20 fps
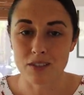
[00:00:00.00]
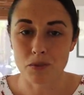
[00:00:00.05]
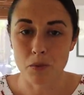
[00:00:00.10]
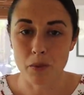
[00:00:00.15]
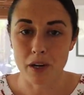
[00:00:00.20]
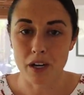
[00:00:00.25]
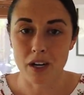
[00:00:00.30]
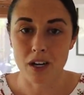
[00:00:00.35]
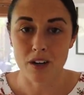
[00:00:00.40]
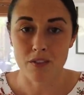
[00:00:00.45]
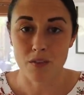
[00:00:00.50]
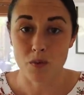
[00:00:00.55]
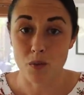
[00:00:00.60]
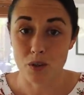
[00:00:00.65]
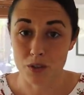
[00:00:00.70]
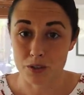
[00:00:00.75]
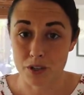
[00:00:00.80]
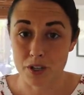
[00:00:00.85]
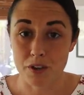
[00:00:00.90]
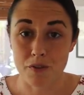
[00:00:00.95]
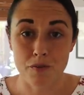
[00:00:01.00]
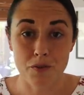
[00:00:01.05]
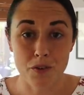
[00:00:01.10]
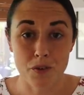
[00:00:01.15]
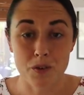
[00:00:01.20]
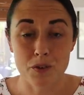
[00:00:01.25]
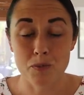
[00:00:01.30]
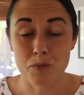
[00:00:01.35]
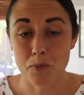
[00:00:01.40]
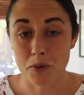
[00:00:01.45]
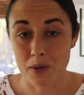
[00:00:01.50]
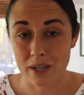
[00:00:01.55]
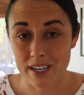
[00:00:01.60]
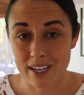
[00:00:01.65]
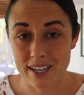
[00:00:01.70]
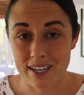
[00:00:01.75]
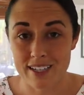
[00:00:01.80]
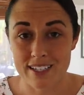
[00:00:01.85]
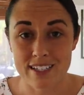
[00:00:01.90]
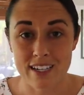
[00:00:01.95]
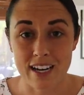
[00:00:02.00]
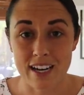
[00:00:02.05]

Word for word: aware of the Walnut Creek Foods brand.